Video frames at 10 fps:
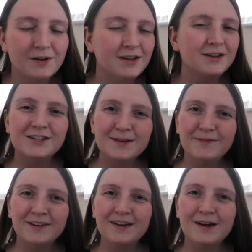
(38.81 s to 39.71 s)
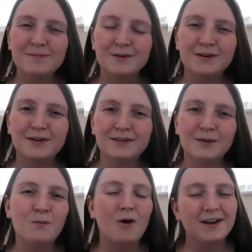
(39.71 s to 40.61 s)
a YouTube video, because
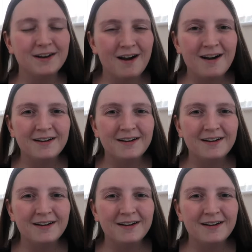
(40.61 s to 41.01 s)
why not?